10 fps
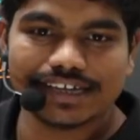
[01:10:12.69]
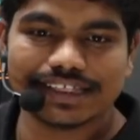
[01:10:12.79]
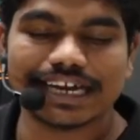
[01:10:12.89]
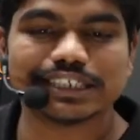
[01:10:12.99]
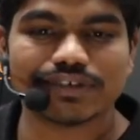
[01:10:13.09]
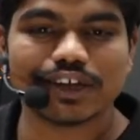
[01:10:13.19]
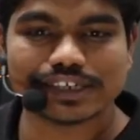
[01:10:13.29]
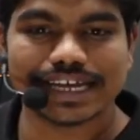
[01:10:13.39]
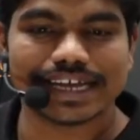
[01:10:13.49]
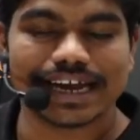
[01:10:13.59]
That's why you're
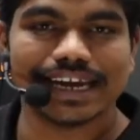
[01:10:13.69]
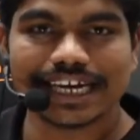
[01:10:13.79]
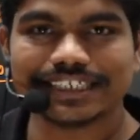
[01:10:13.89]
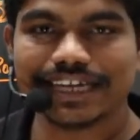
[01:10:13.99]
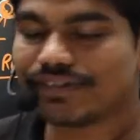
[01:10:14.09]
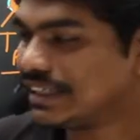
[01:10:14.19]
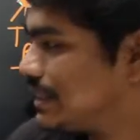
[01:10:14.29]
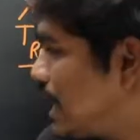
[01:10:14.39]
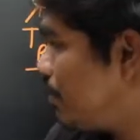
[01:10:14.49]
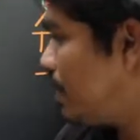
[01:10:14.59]
liking. Let's say for example,